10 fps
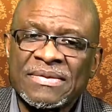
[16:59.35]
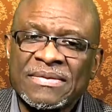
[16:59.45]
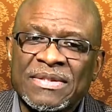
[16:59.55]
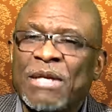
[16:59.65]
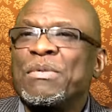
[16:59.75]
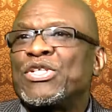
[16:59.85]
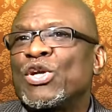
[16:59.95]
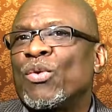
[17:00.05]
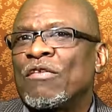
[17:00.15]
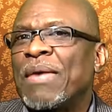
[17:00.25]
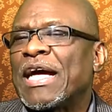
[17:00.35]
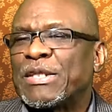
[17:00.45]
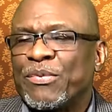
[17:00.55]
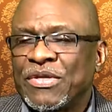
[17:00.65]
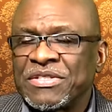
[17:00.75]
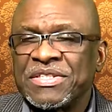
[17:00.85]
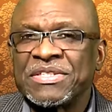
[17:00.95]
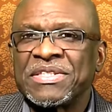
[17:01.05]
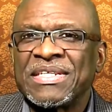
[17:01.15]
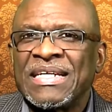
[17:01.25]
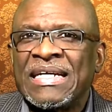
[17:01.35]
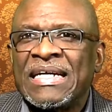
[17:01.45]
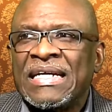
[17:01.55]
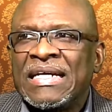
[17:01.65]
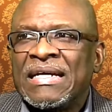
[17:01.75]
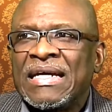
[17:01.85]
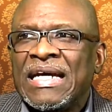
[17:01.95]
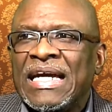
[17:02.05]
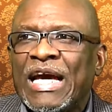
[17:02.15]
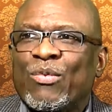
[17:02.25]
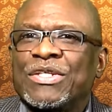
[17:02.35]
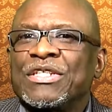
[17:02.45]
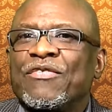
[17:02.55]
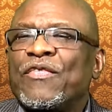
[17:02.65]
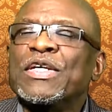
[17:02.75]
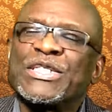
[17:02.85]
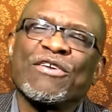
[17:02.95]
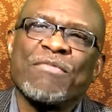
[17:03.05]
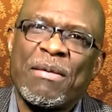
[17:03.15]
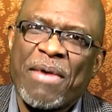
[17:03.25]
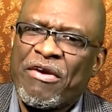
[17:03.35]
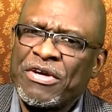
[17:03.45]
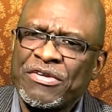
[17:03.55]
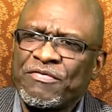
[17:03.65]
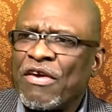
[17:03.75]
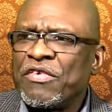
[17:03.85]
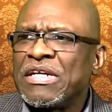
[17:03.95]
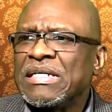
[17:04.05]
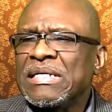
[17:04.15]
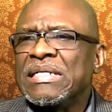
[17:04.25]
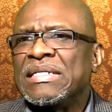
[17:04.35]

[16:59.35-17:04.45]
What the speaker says: Let me share one of my experiences. It was in the first year of my marriage, very early